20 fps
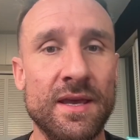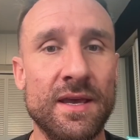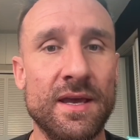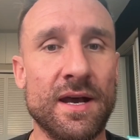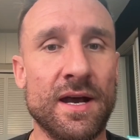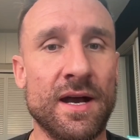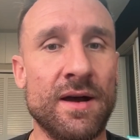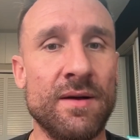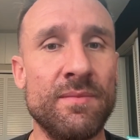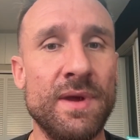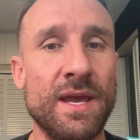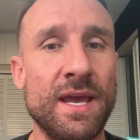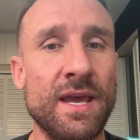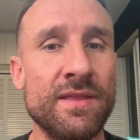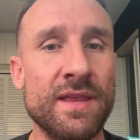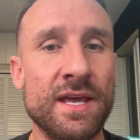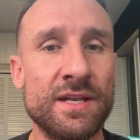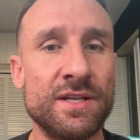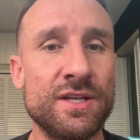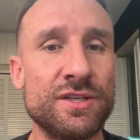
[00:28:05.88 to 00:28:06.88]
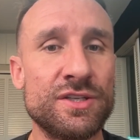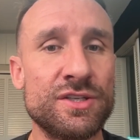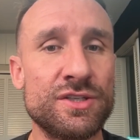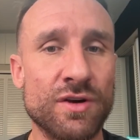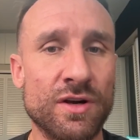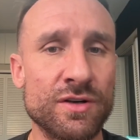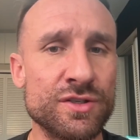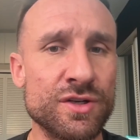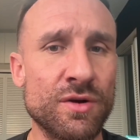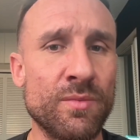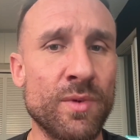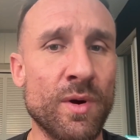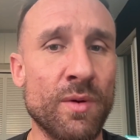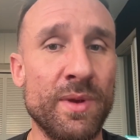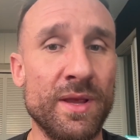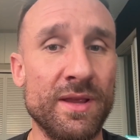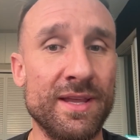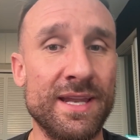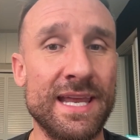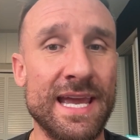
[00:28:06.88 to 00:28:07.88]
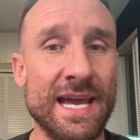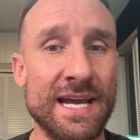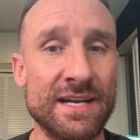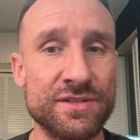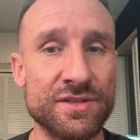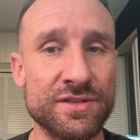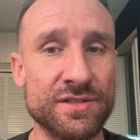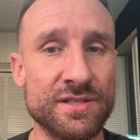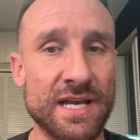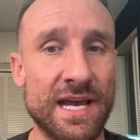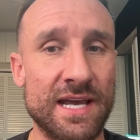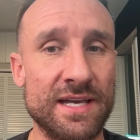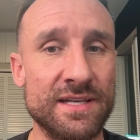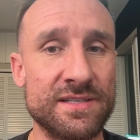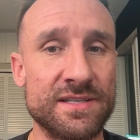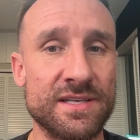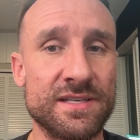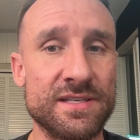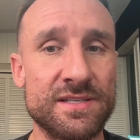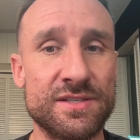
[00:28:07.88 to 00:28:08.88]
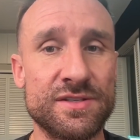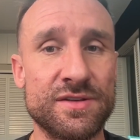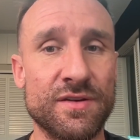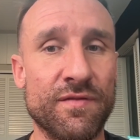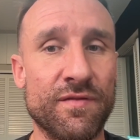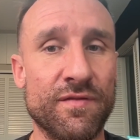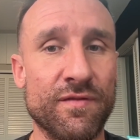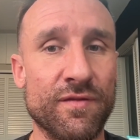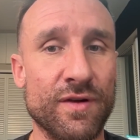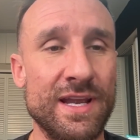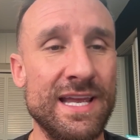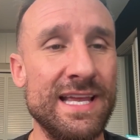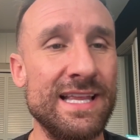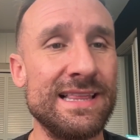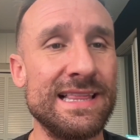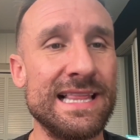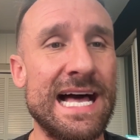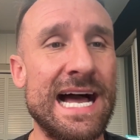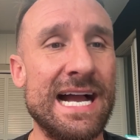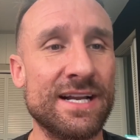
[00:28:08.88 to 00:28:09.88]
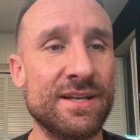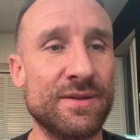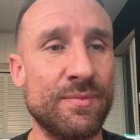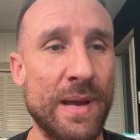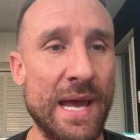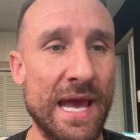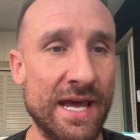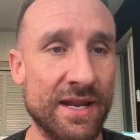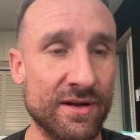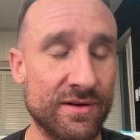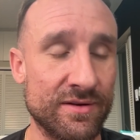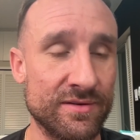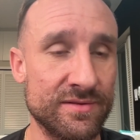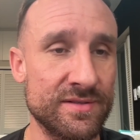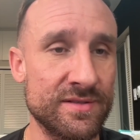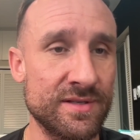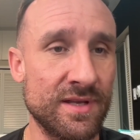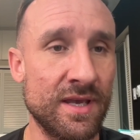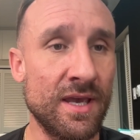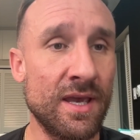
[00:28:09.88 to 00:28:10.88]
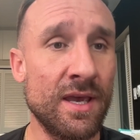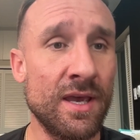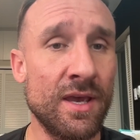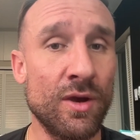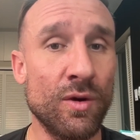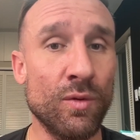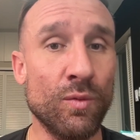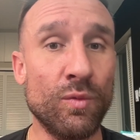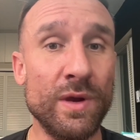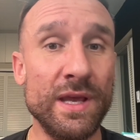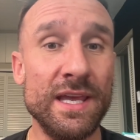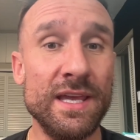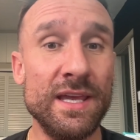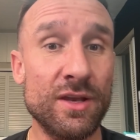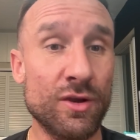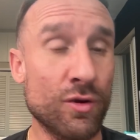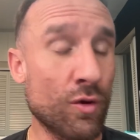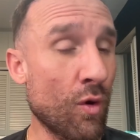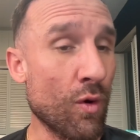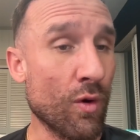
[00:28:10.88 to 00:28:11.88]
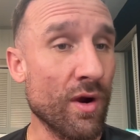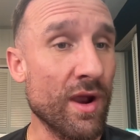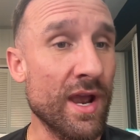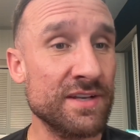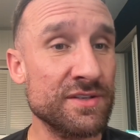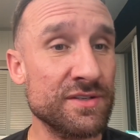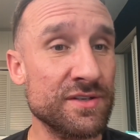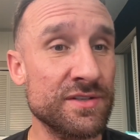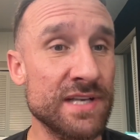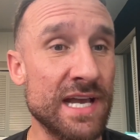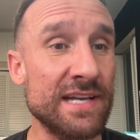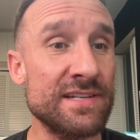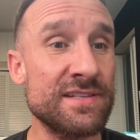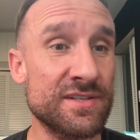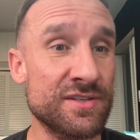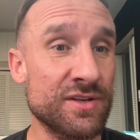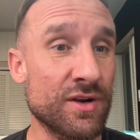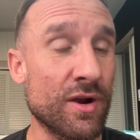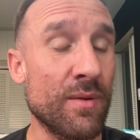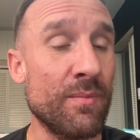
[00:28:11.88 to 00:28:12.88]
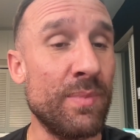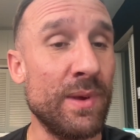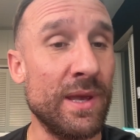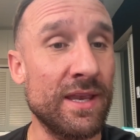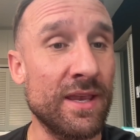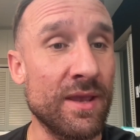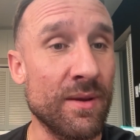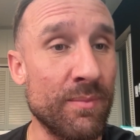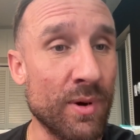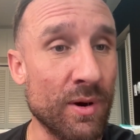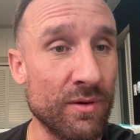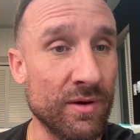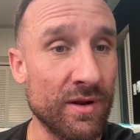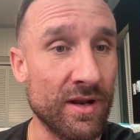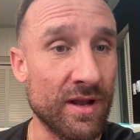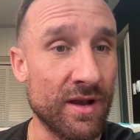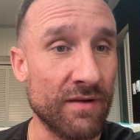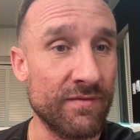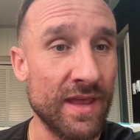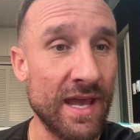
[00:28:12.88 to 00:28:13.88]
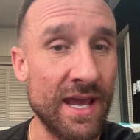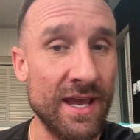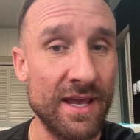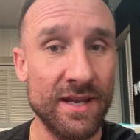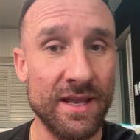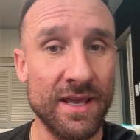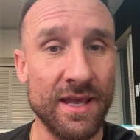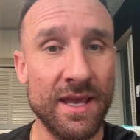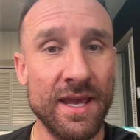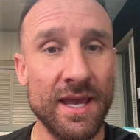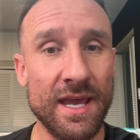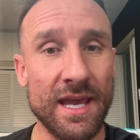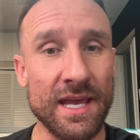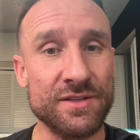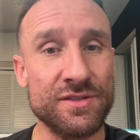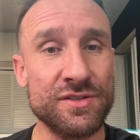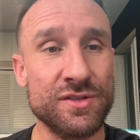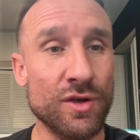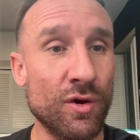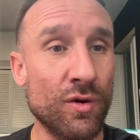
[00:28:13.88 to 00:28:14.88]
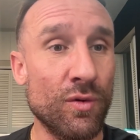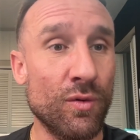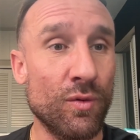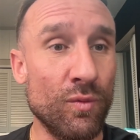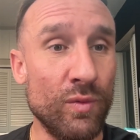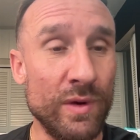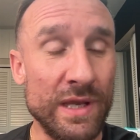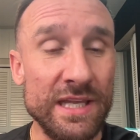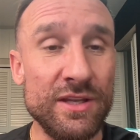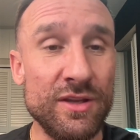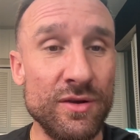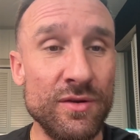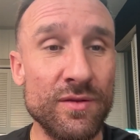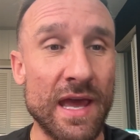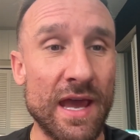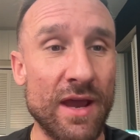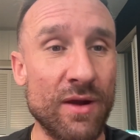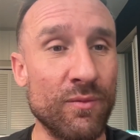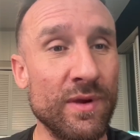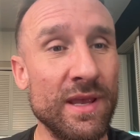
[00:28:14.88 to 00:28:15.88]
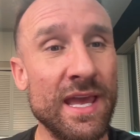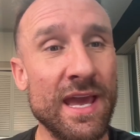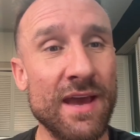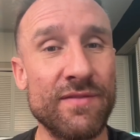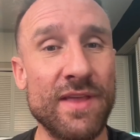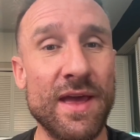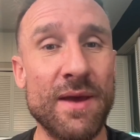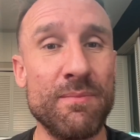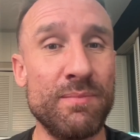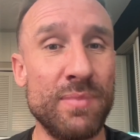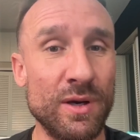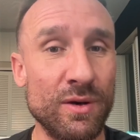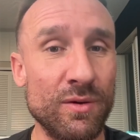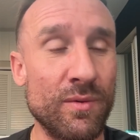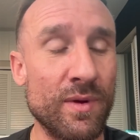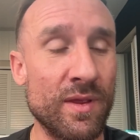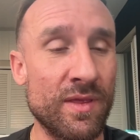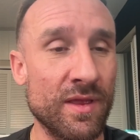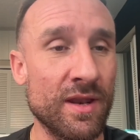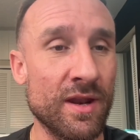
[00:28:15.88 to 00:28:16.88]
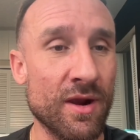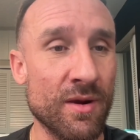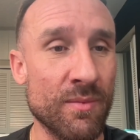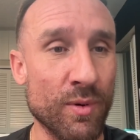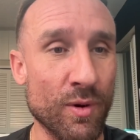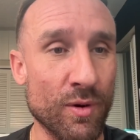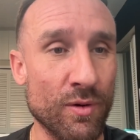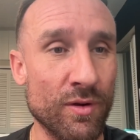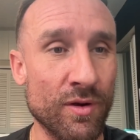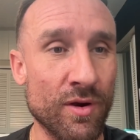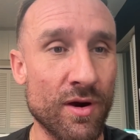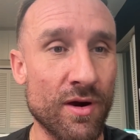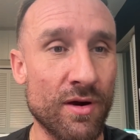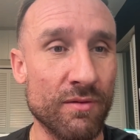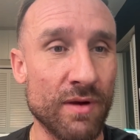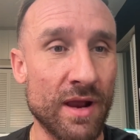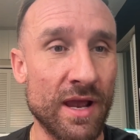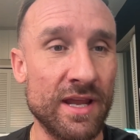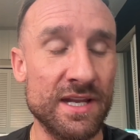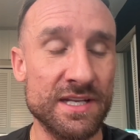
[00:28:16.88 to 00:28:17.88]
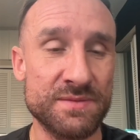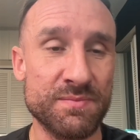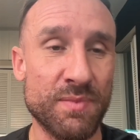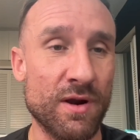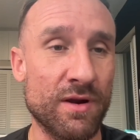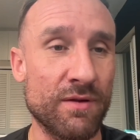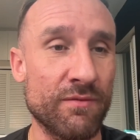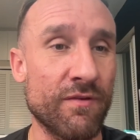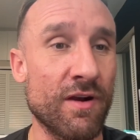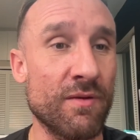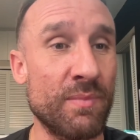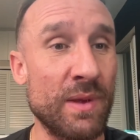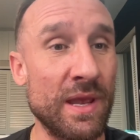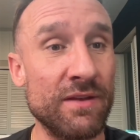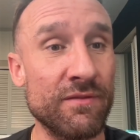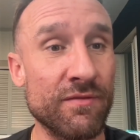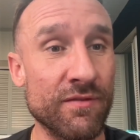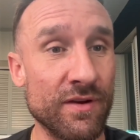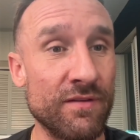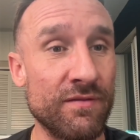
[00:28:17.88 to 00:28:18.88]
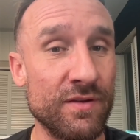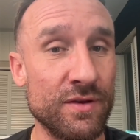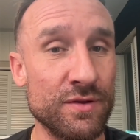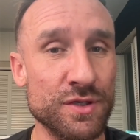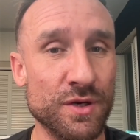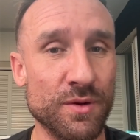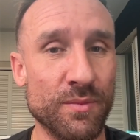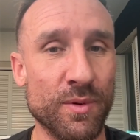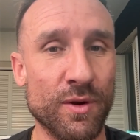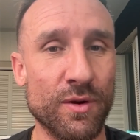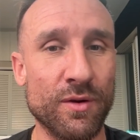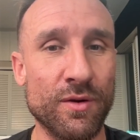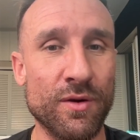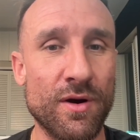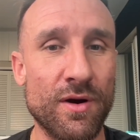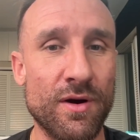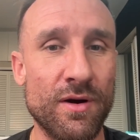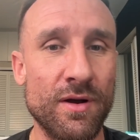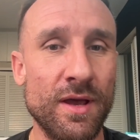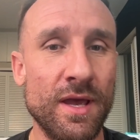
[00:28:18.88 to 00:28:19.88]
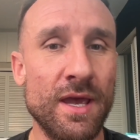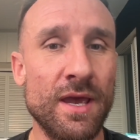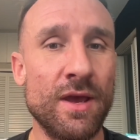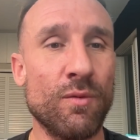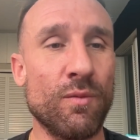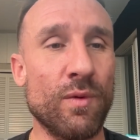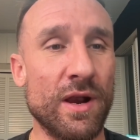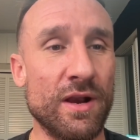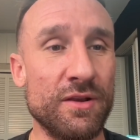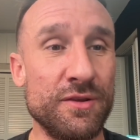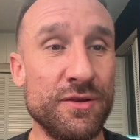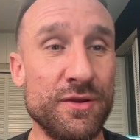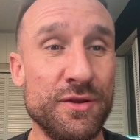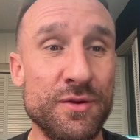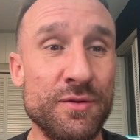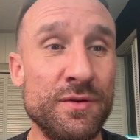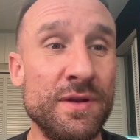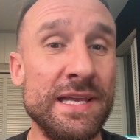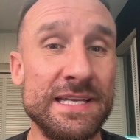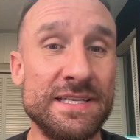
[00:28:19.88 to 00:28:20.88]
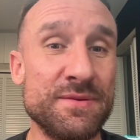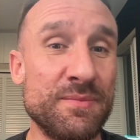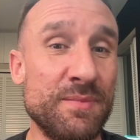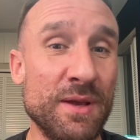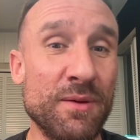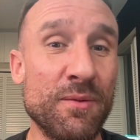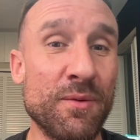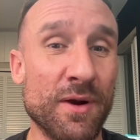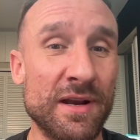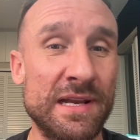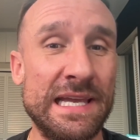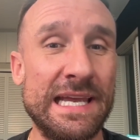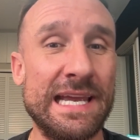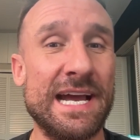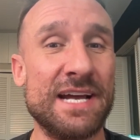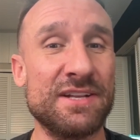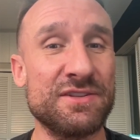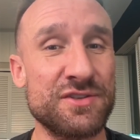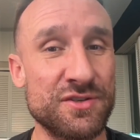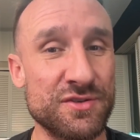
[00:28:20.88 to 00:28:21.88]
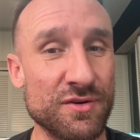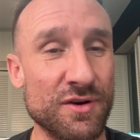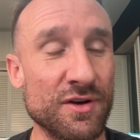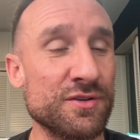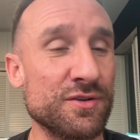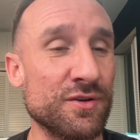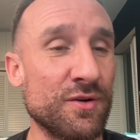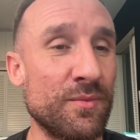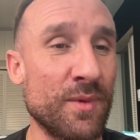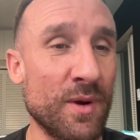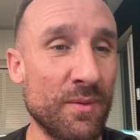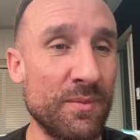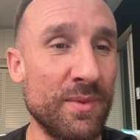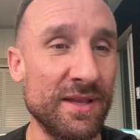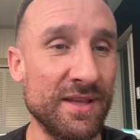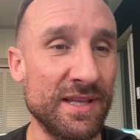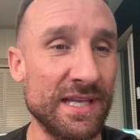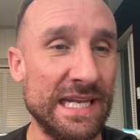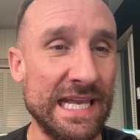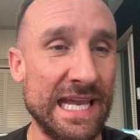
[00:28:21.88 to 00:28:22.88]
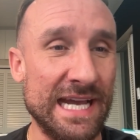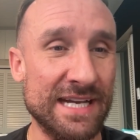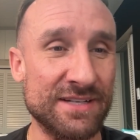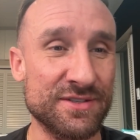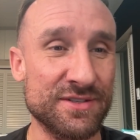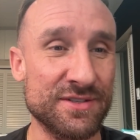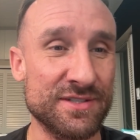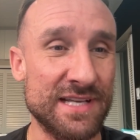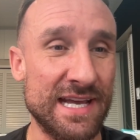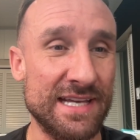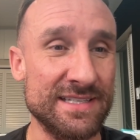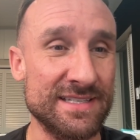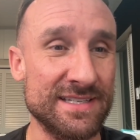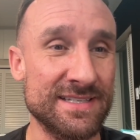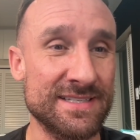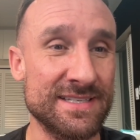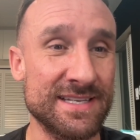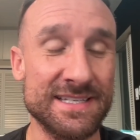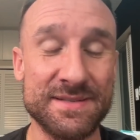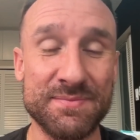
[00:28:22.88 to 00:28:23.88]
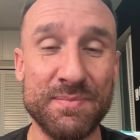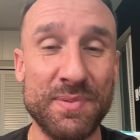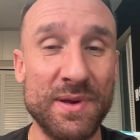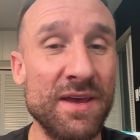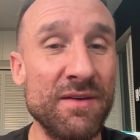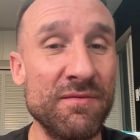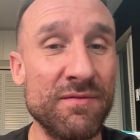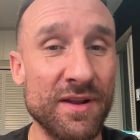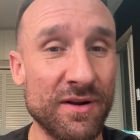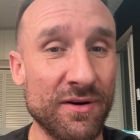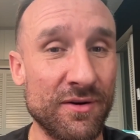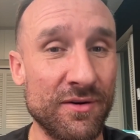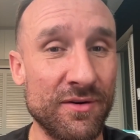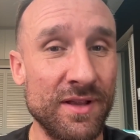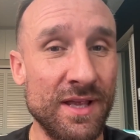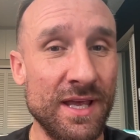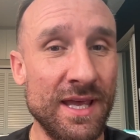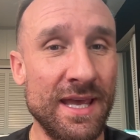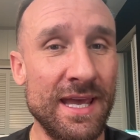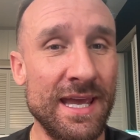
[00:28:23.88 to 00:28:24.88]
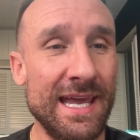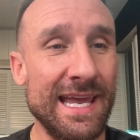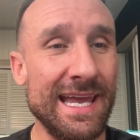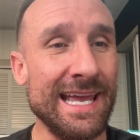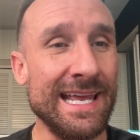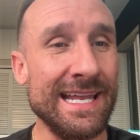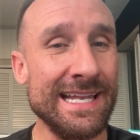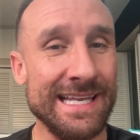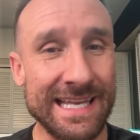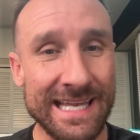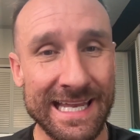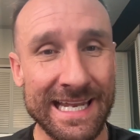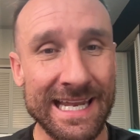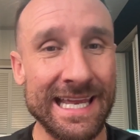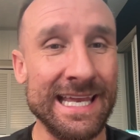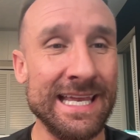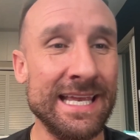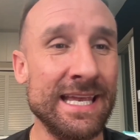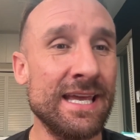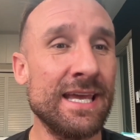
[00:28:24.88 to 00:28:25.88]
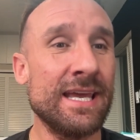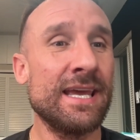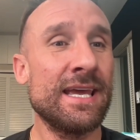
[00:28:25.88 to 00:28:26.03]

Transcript: And then structural mobility exercises to free locked patterns. Core exercises are a big component of that. And so we do that. We have that built within our protocol, right? It's part of our pain free future protocol, where you need to be working on structural mobility exercises. It's pivotal in getting